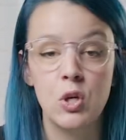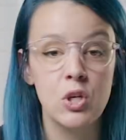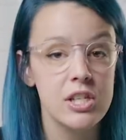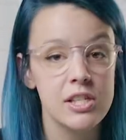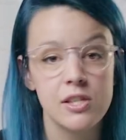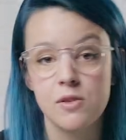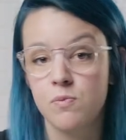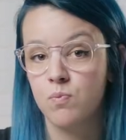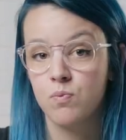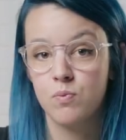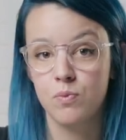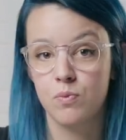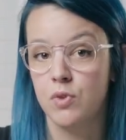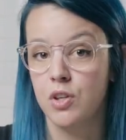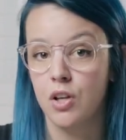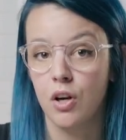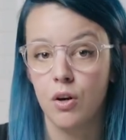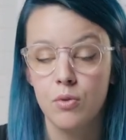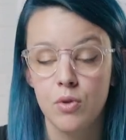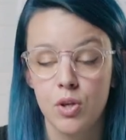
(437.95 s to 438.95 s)
You could just,
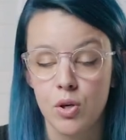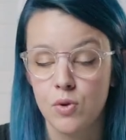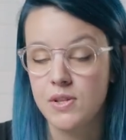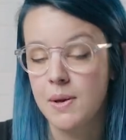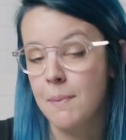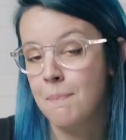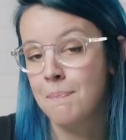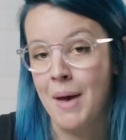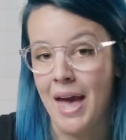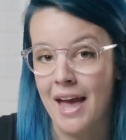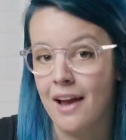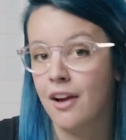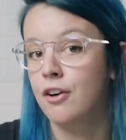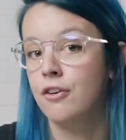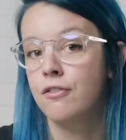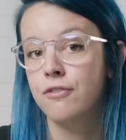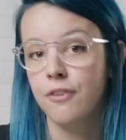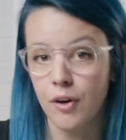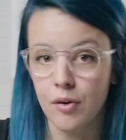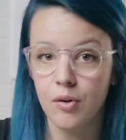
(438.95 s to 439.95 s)
you know, use a
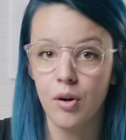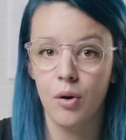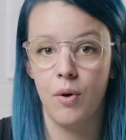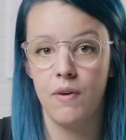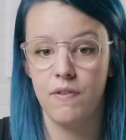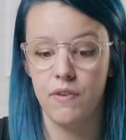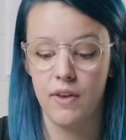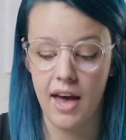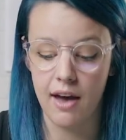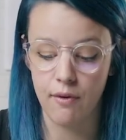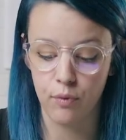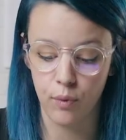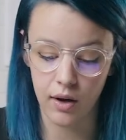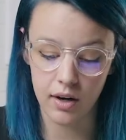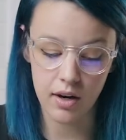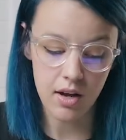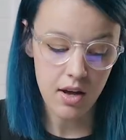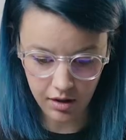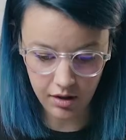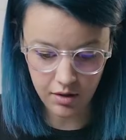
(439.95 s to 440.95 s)
banger photo if you have
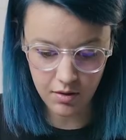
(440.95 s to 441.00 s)
one.